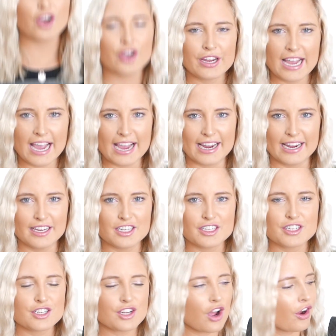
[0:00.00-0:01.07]
Okay,
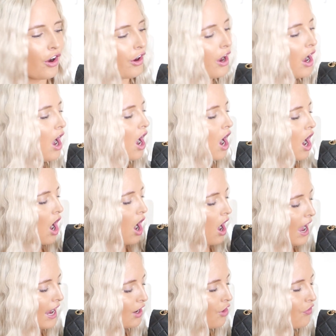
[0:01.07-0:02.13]
so
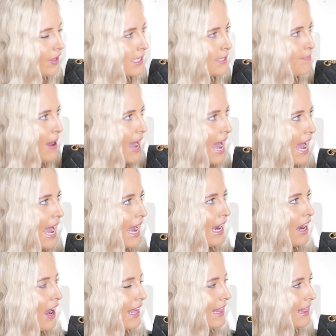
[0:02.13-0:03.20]
I got this
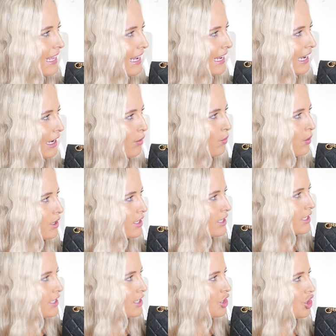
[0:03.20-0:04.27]
bag, I think it
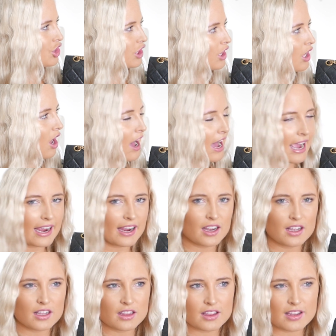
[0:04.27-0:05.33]
was July
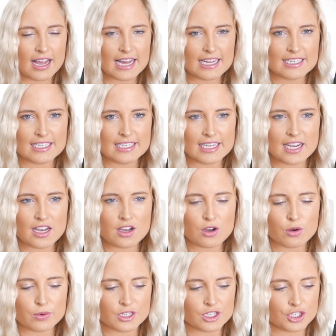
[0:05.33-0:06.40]
last year,
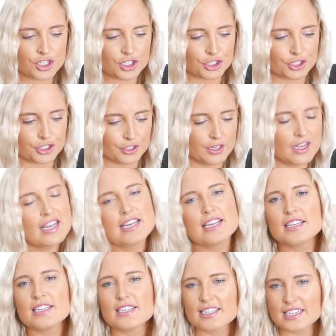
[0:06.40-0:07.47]
or was it June?
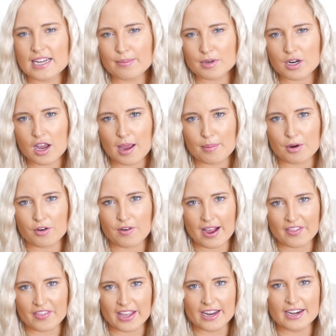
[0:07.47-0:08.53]
Sometime
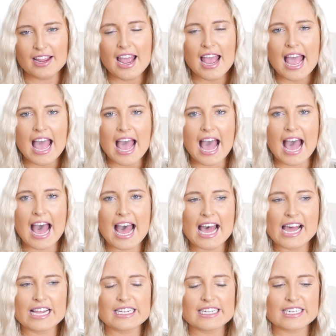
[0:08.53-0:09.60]
around then.
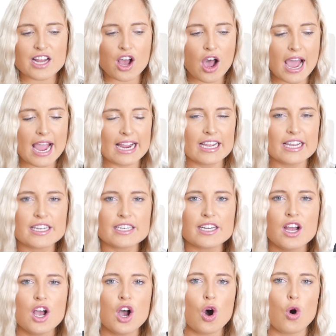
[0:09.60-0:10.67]
And I
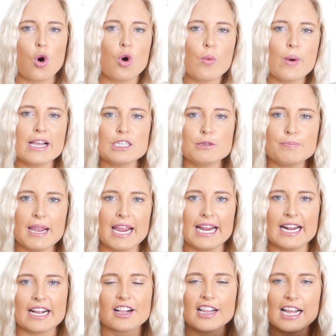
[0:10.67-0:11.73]
had always
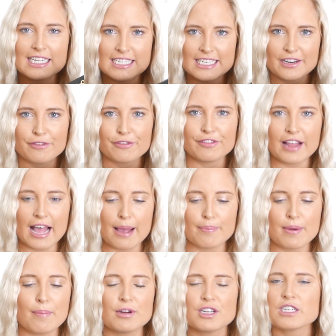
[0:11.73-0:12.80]
been a classic flap.
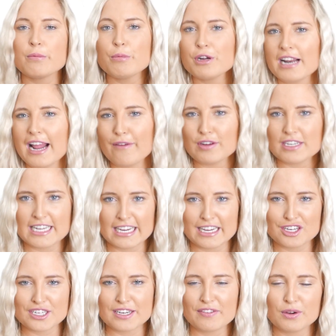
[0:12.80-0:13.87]
I'm just gonna put it down for a
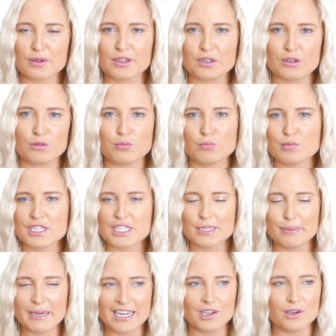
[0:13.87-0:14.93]
second to give you a little
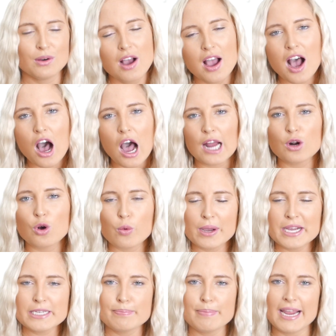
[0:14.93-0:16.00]
spiel. I'd
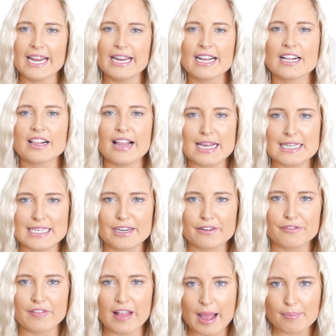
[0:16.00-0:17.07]
always been a classic
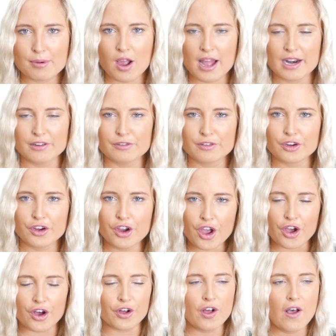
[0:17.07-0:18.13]
flap kind of
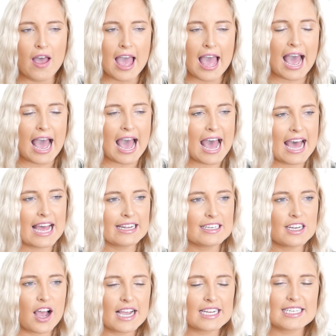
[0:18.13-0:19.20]
girl.
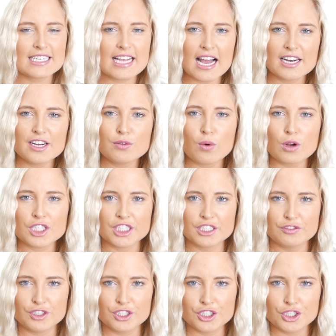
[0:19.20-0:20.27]
And I started watching
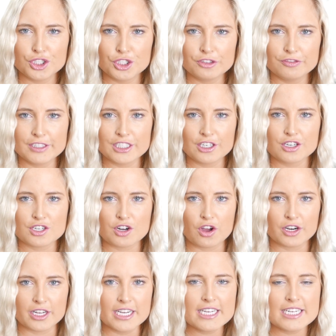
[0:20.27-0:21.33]
a few YouTube videos
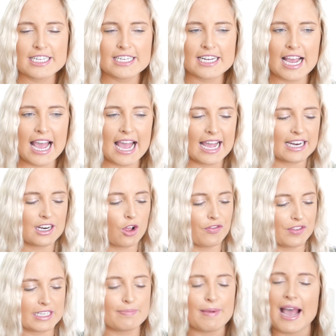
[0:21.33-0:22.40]
on it and on
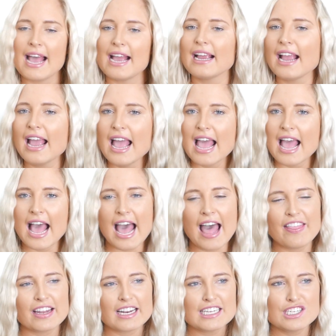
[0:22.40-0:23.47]
this bag,
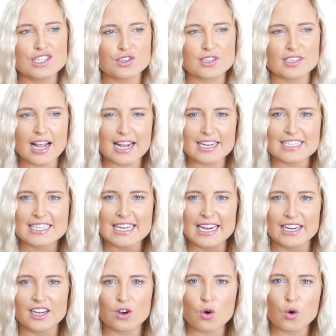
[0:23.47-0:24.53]
and then I started
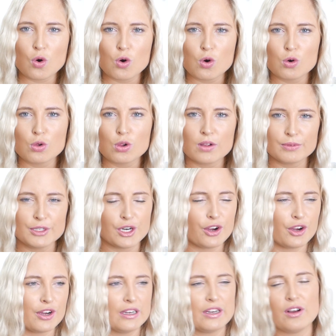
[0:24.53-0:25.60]
seeing it all, you
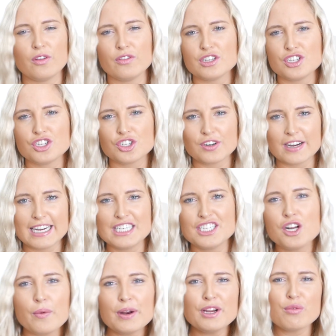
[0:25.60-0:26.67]
know, on the streets.
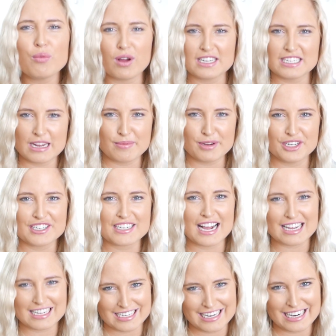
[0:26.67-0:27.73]
You know when you want something you
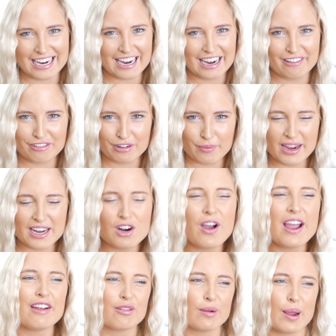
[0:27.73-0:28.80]
start seeing it everywhere,
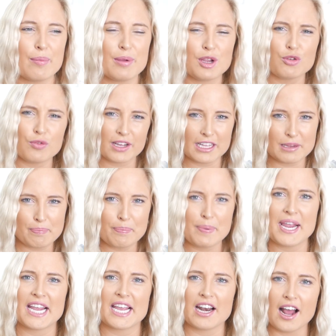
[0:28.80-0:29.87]
not everywhere, but you really
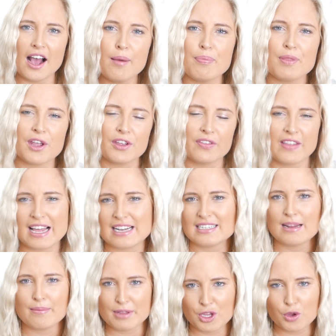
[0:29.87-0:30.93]
pick it up that that's
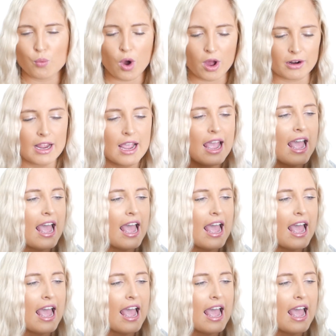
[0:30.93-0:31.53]
something you want.